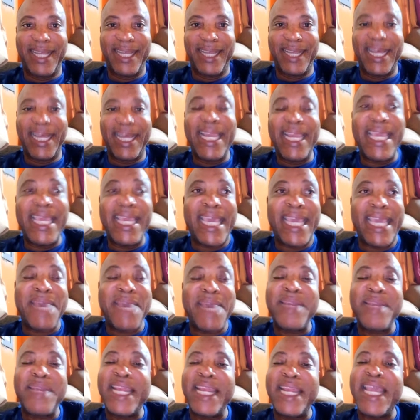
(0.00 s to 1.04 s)
And he came
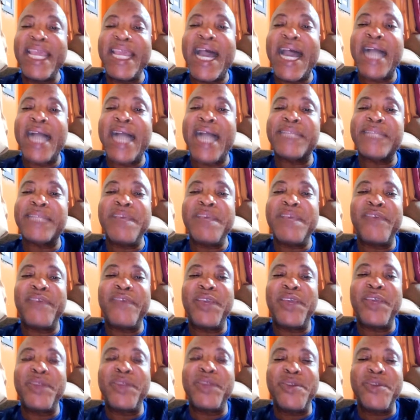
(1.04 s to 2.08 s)
in and he asked me if he
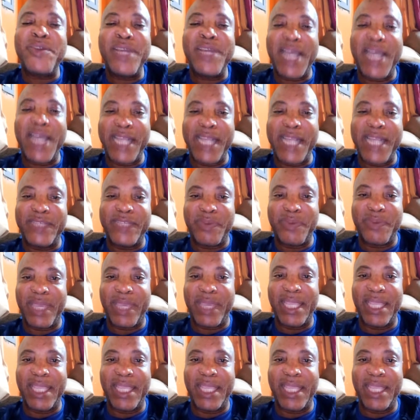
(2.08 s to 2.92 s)
could do the horns for me.